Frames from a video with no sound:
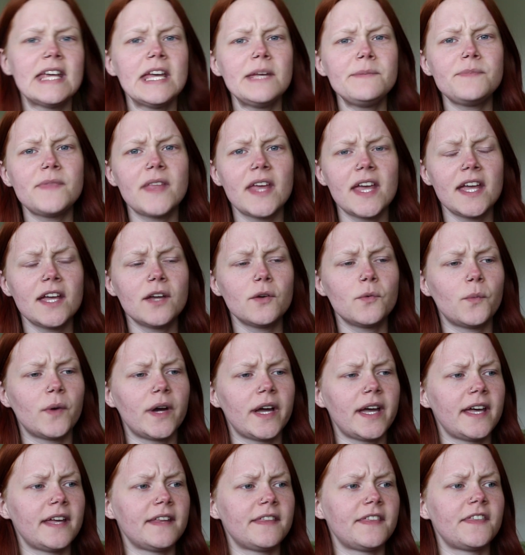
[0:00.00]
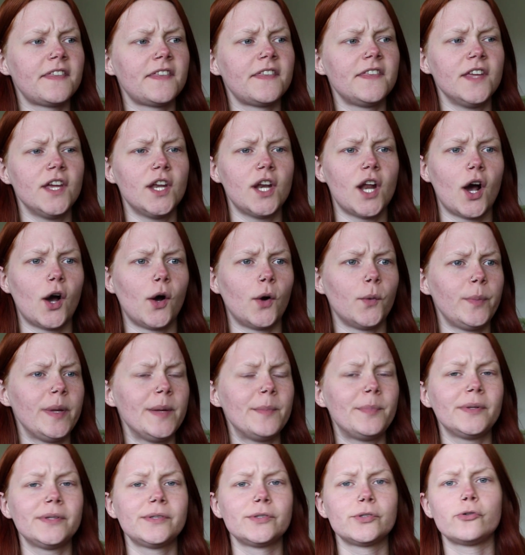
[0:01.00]
Same thing with, you know,
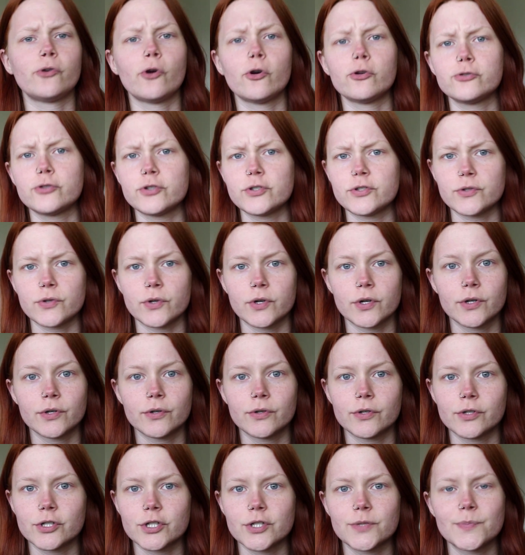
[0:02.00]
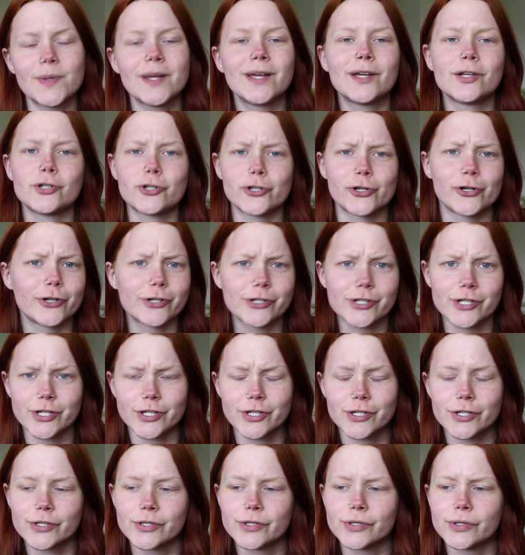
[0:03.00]
people at the grocery store who are just being a jerk to
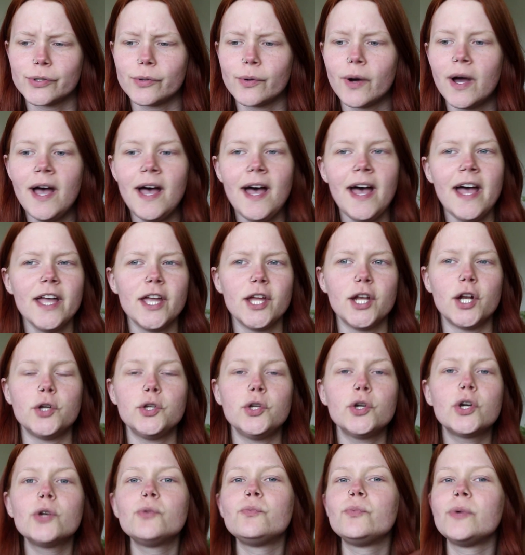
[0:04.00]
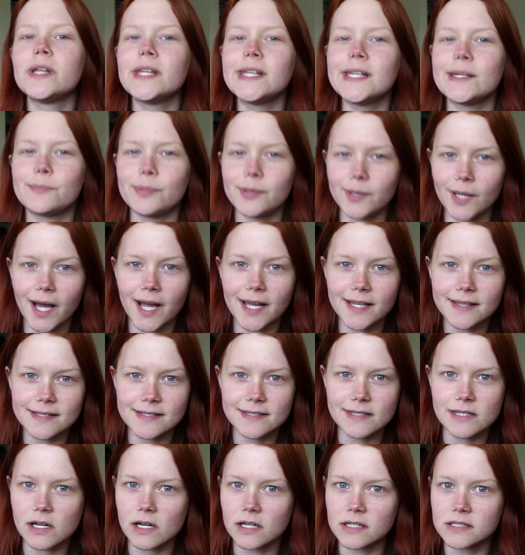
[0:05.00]
you. You know, you could really apply
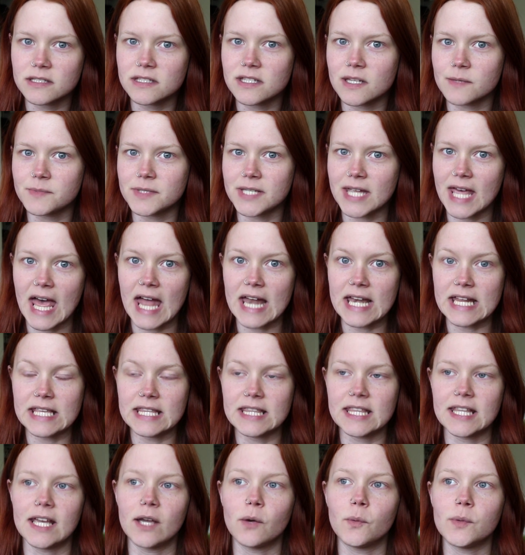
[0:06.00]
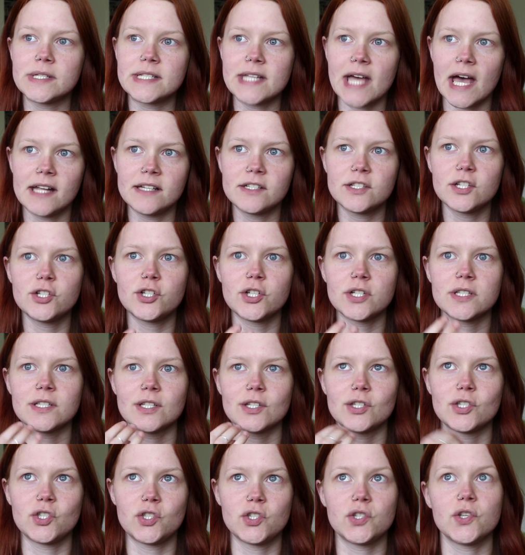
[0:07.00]
this concept to anything. We tend to just
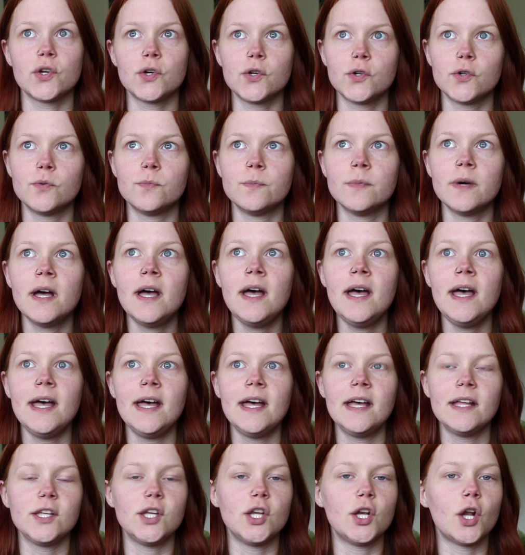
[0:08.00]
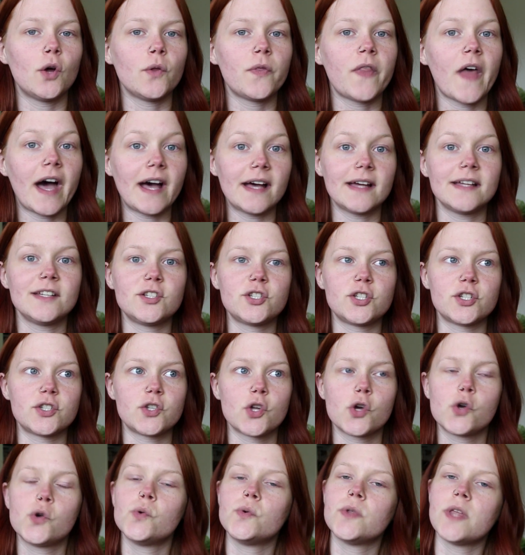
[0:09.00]
assume you know, that is just
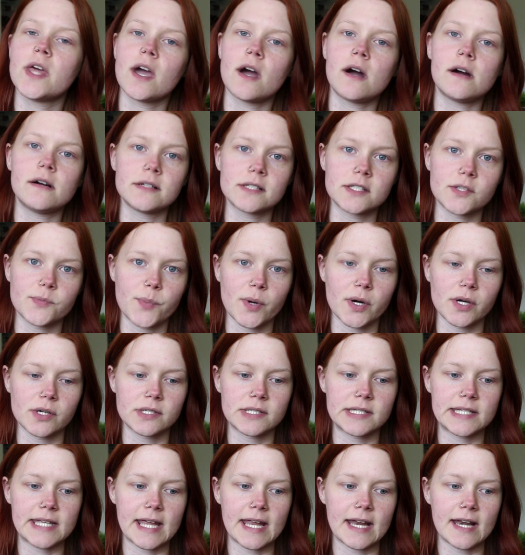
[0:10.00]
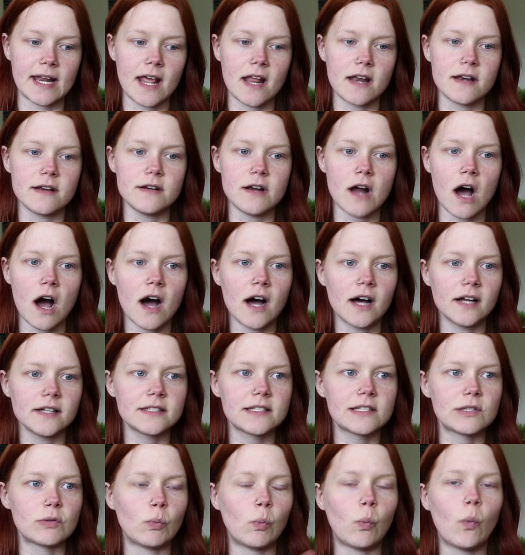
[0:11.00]
who they are as a person and
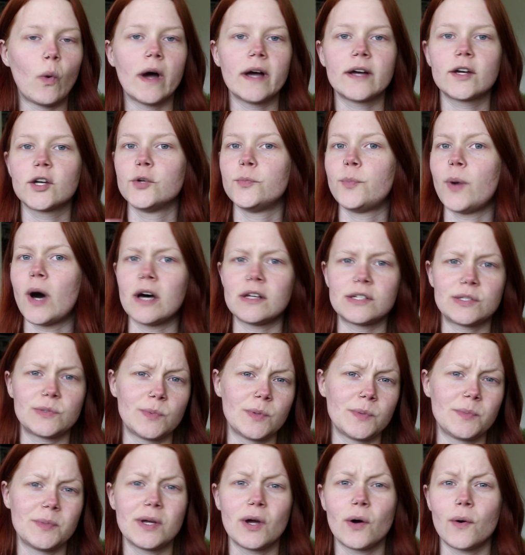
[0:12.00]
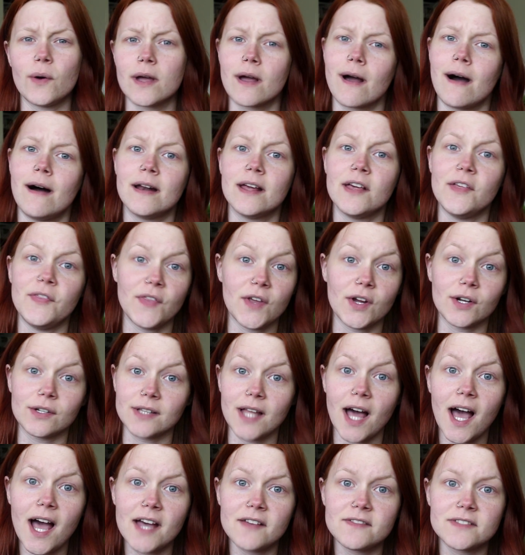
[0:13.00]
not what could possibly be going on in their
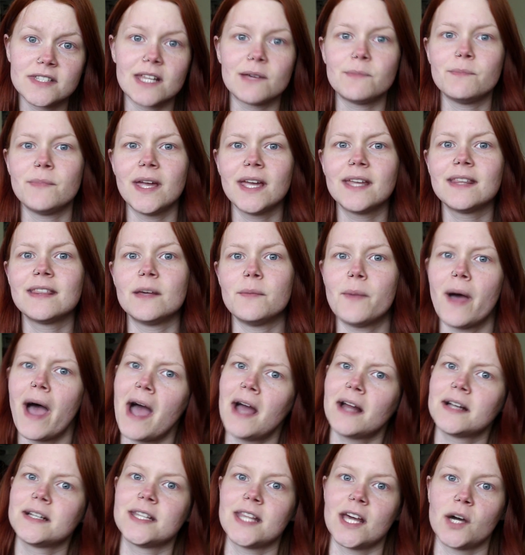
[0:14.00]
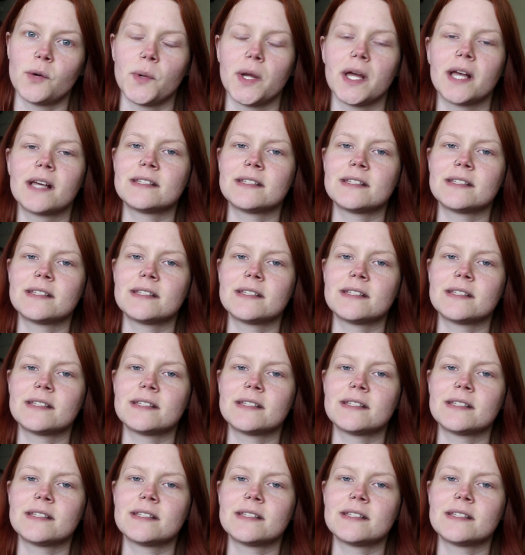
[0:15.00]
lives that make them act that way.